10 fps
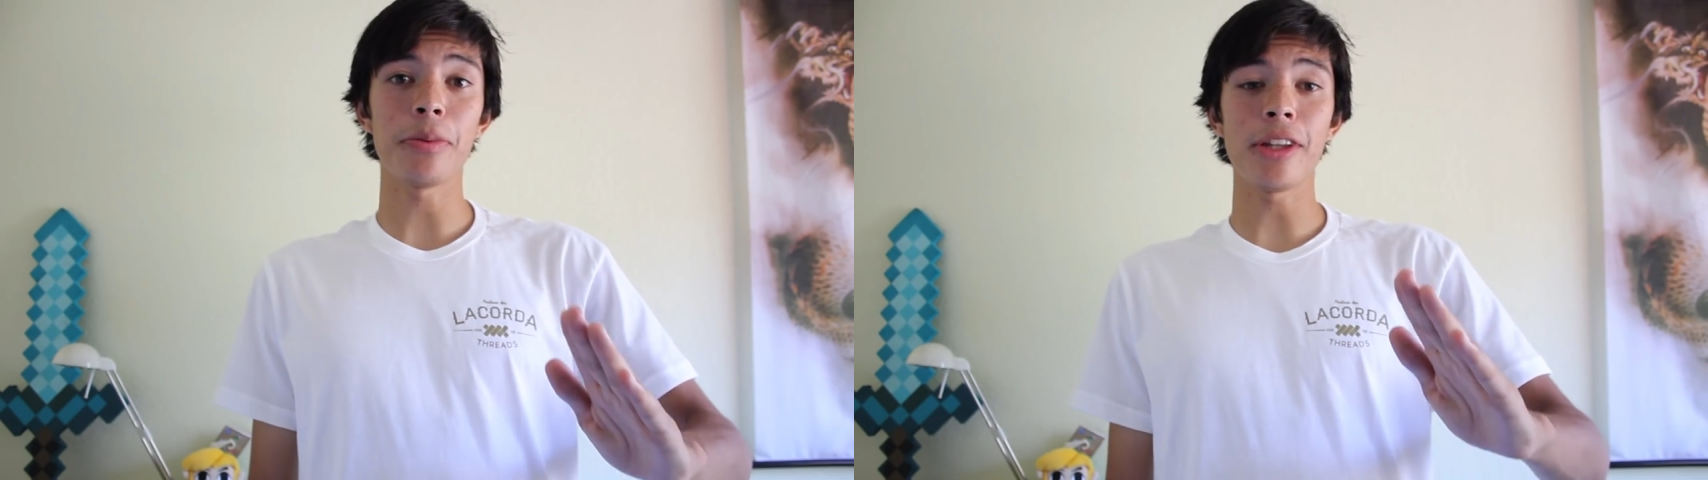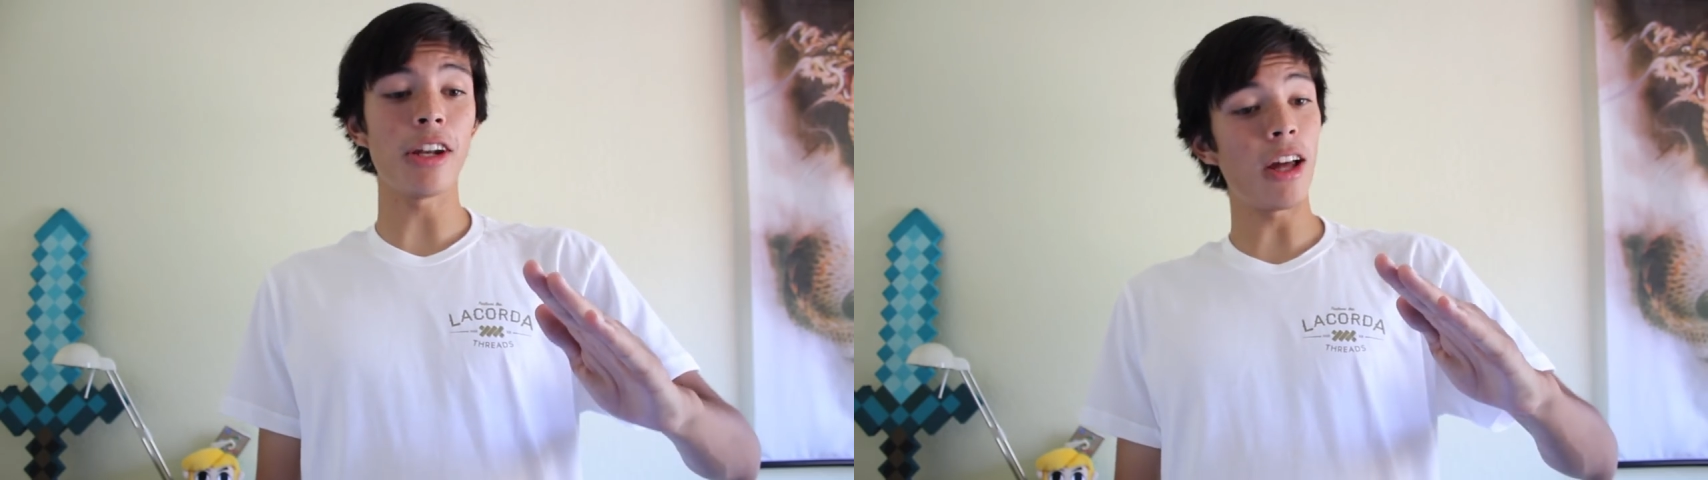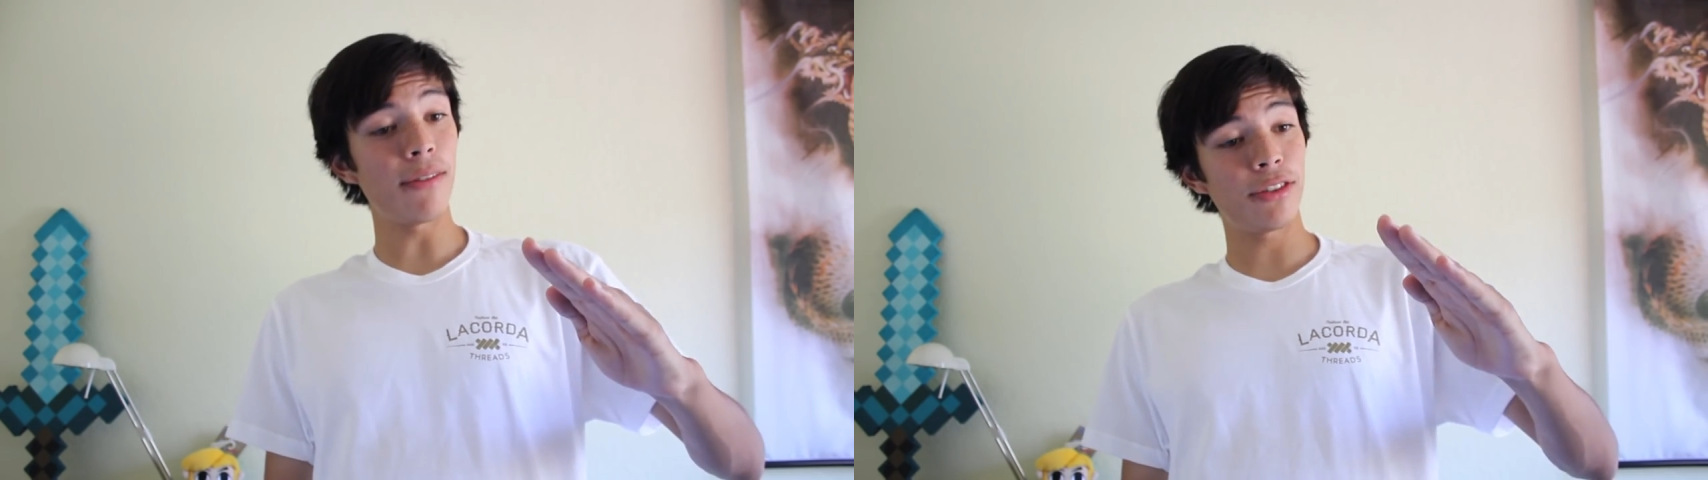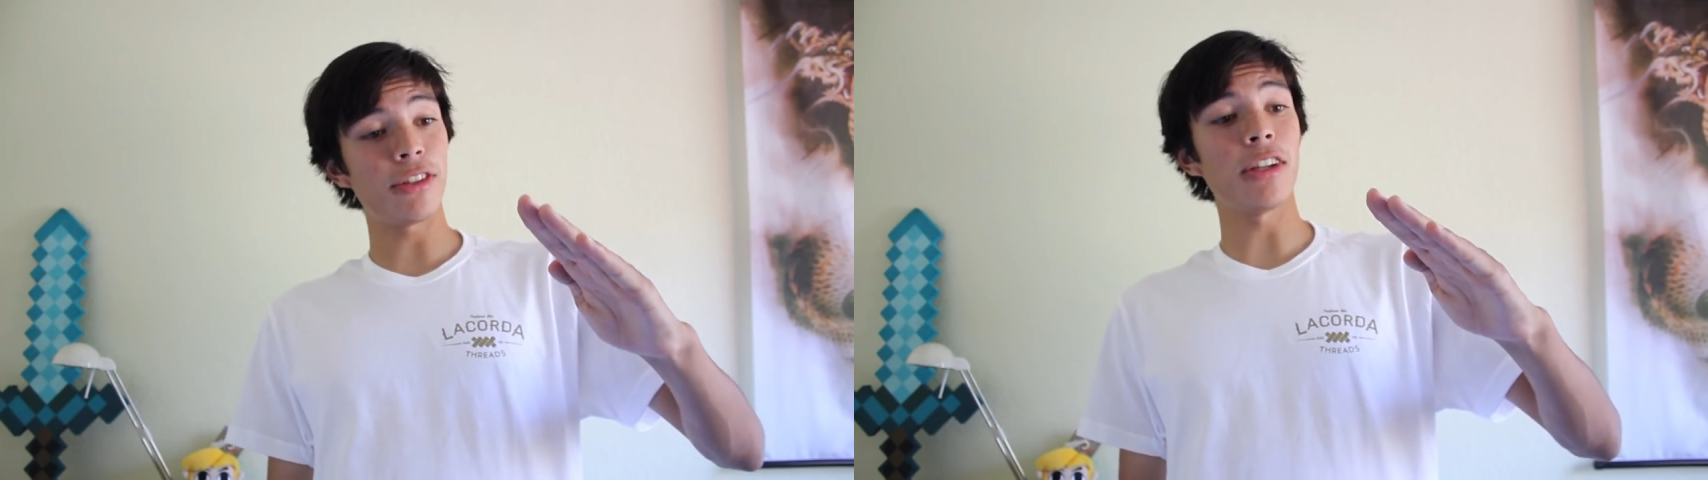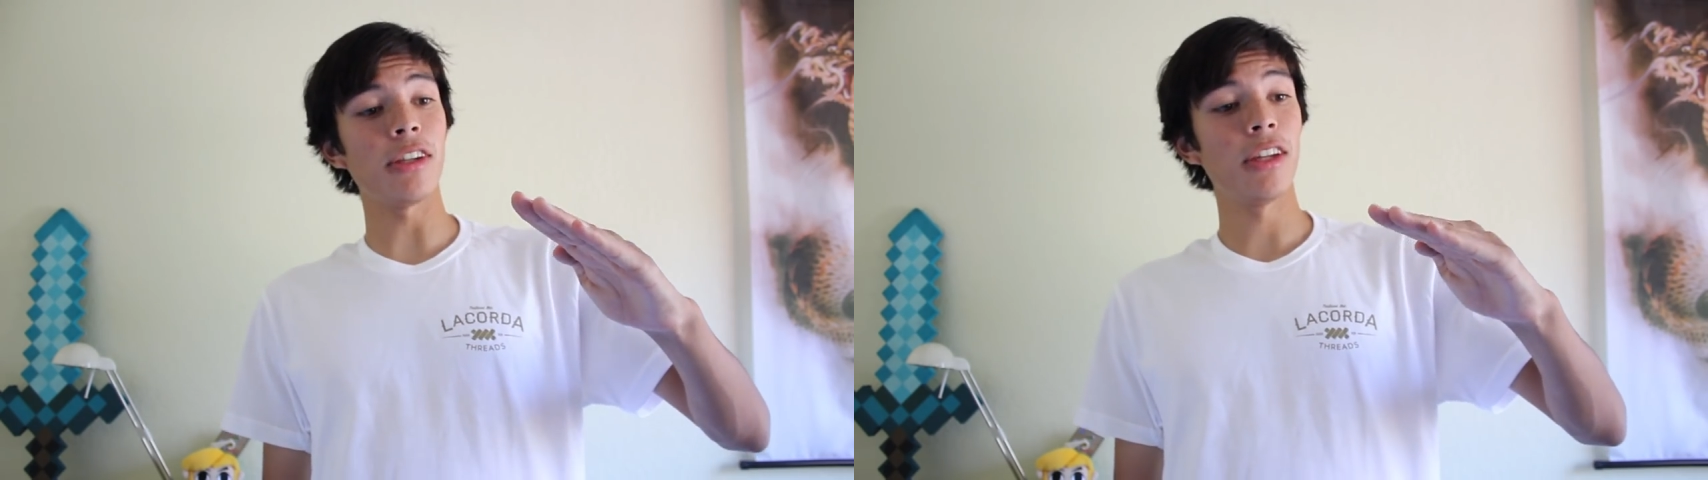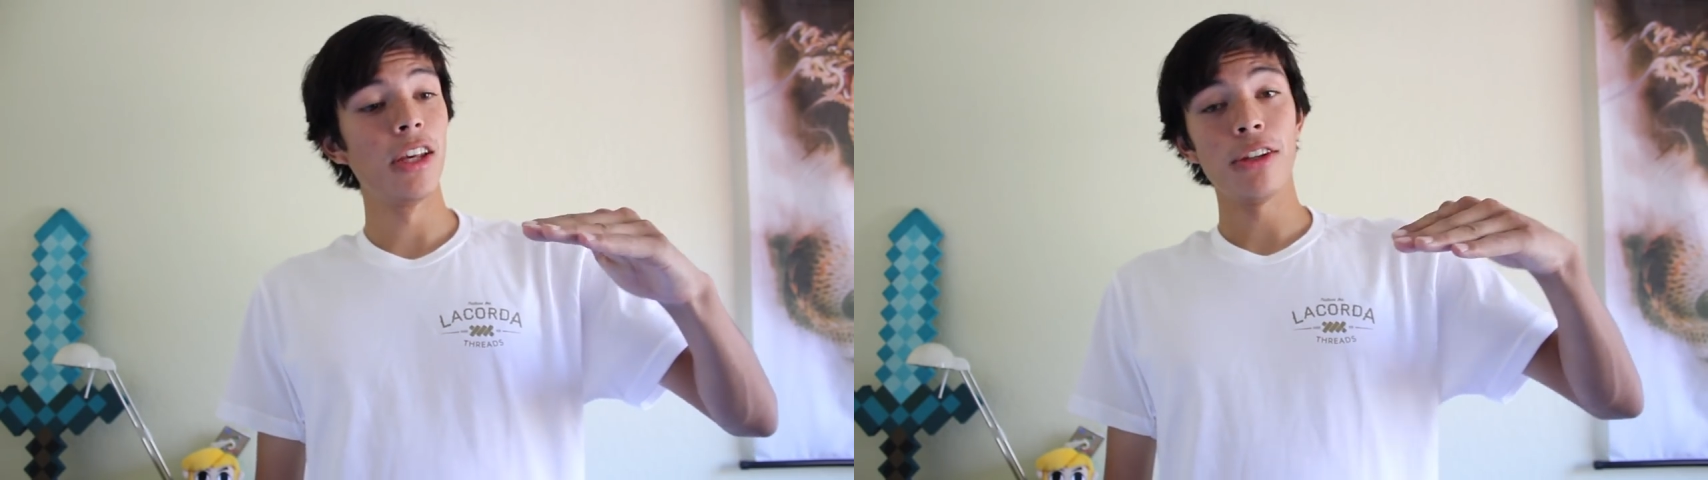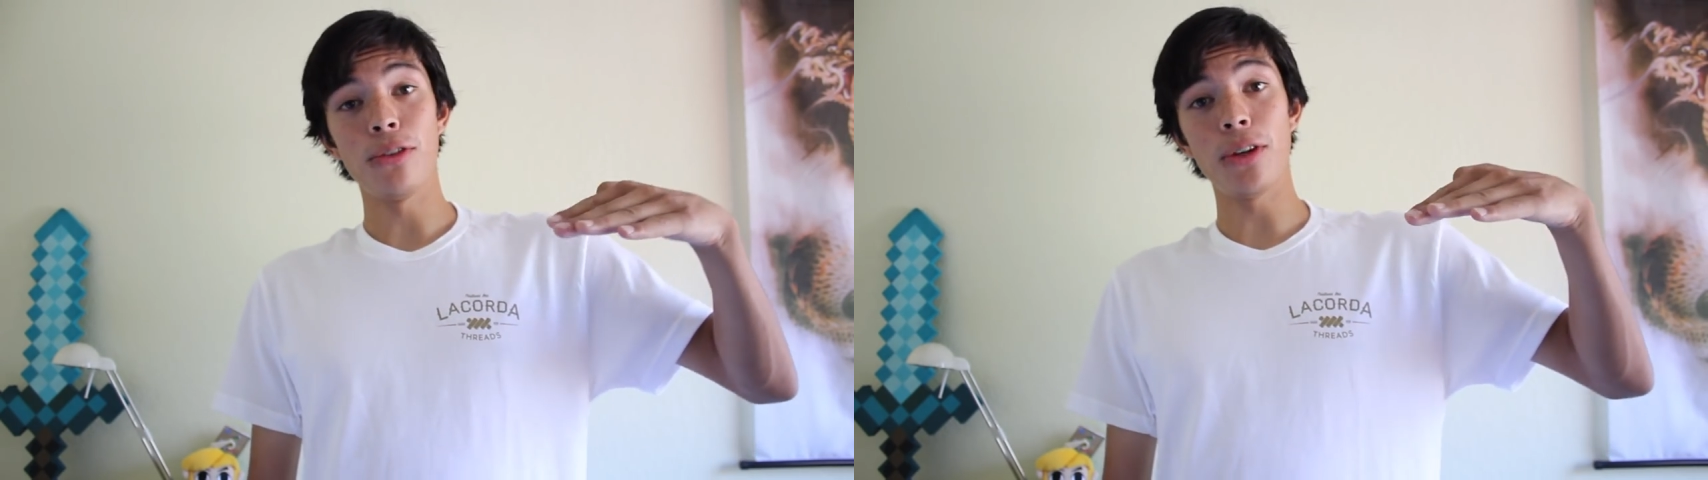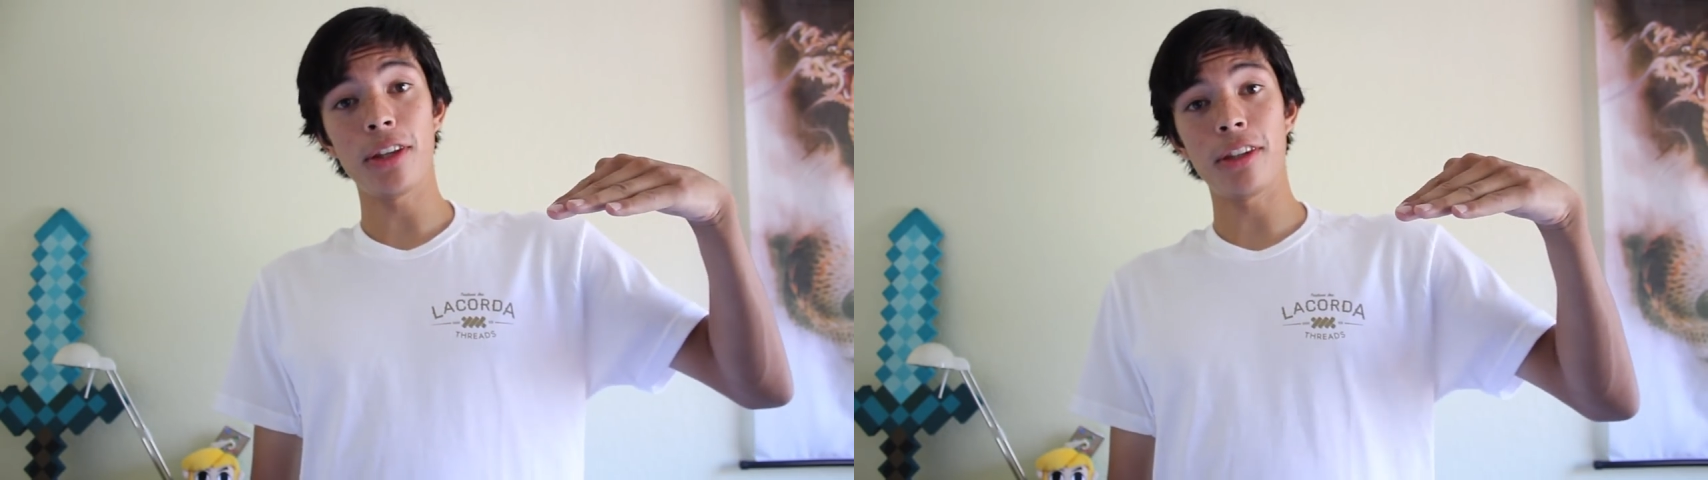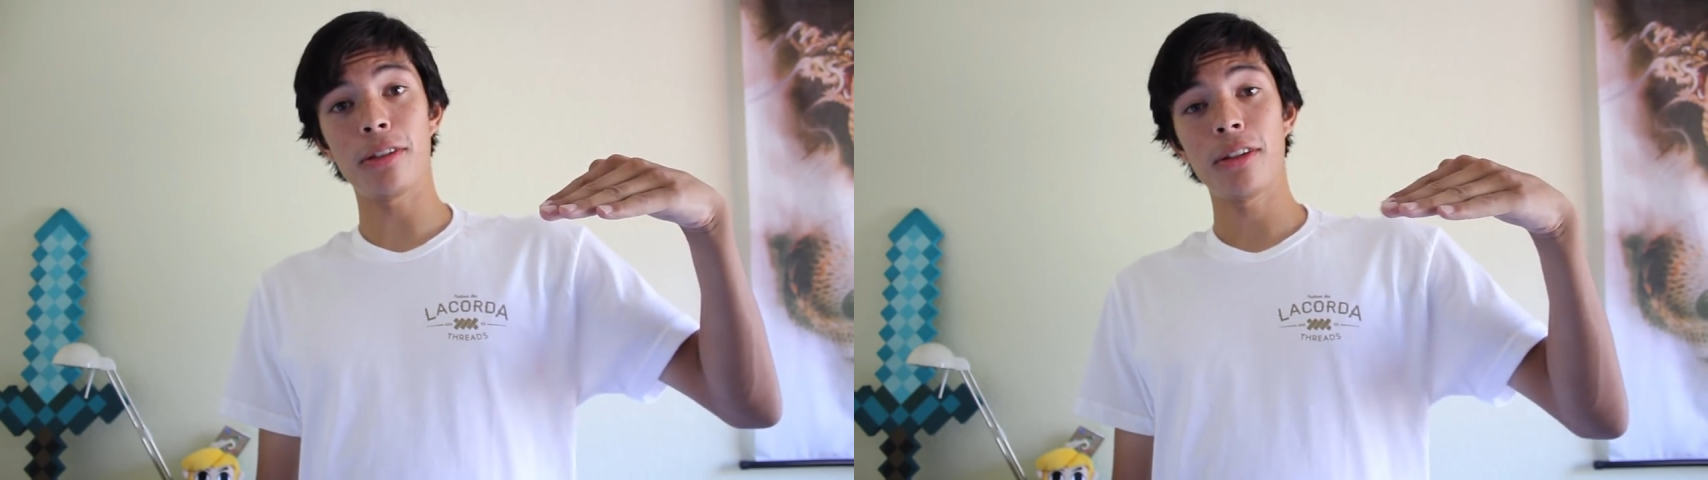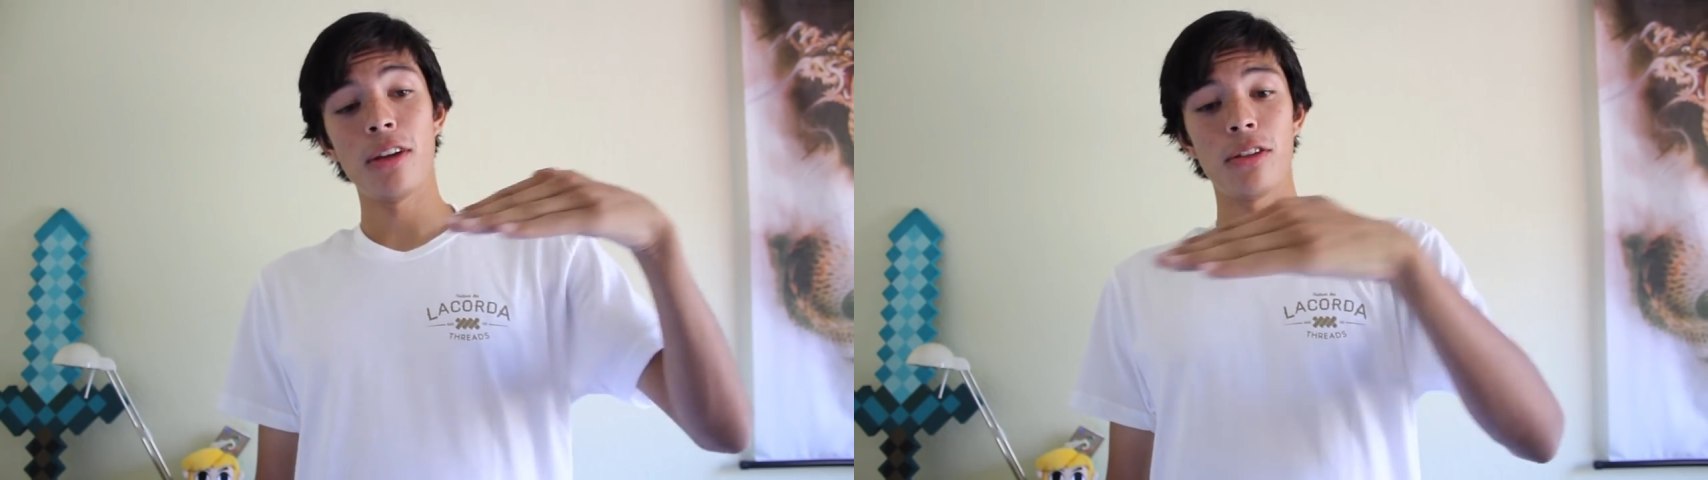but then all of a sudden you hit
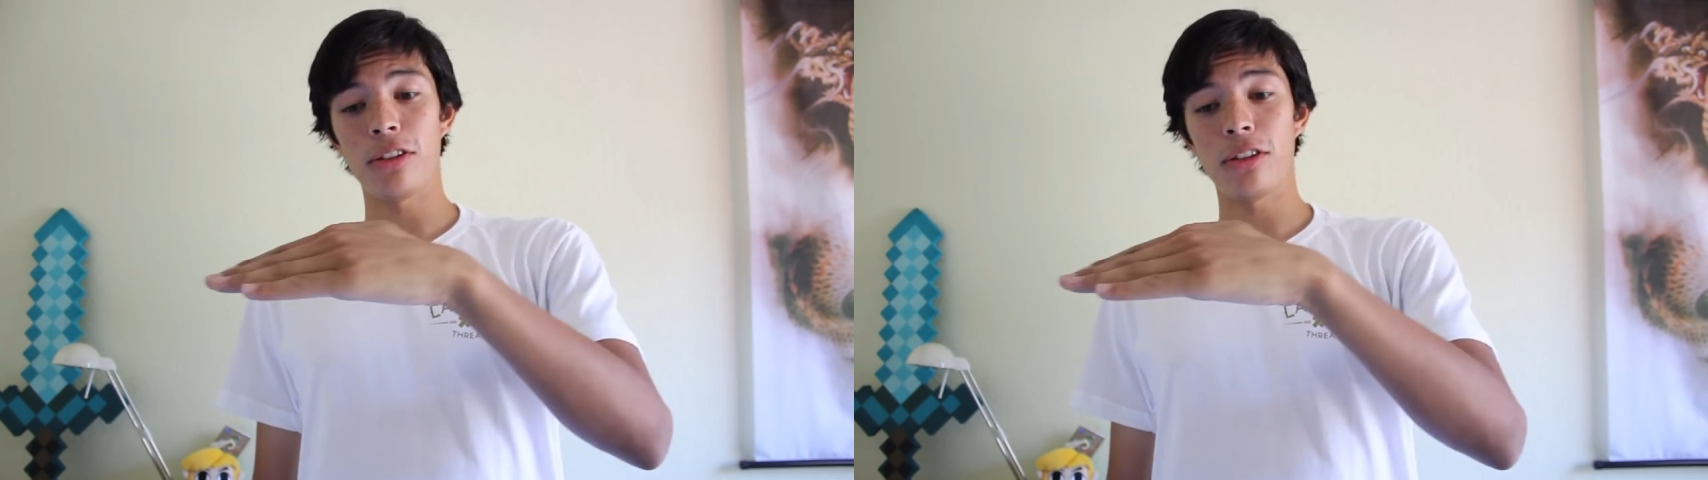this,